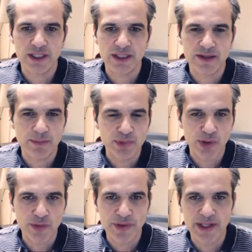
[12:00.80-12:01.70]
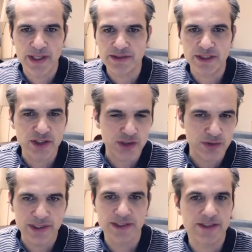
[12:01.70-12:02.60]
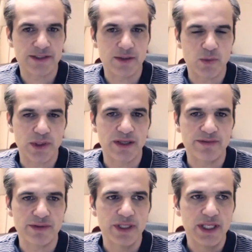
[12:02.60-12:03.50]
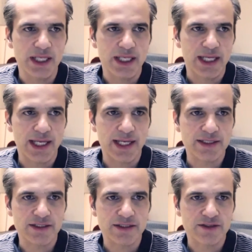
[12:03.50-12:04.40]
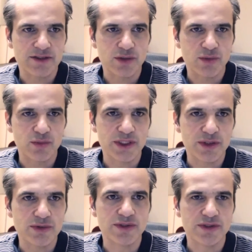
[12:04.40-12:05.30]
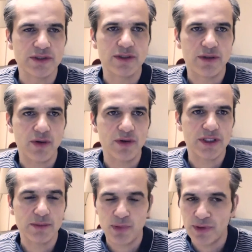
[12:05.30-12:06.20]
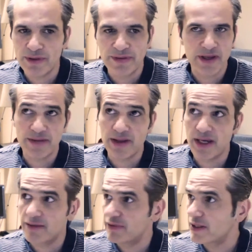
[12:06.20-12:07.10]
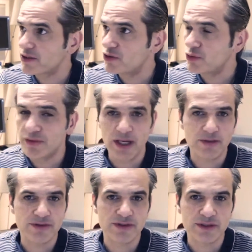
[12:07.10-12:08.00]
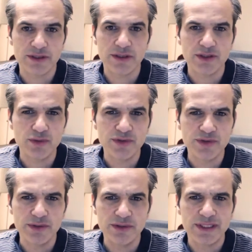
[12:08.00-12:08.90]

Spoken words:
and their progress, issue lists and whatever. And so we used Oracle Portal there. They have like 2,000 users,